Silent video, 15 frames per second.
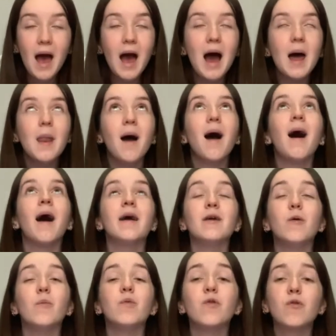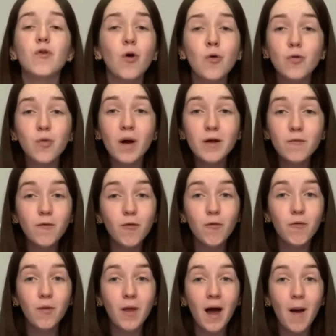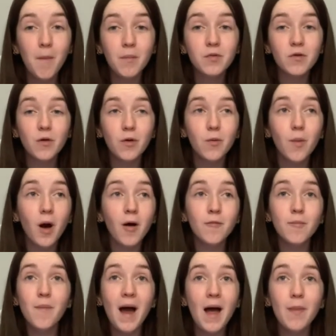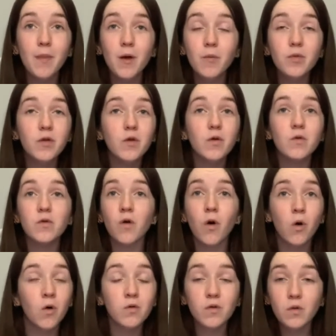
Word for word: and I am so grateful for them to have met them, to talk to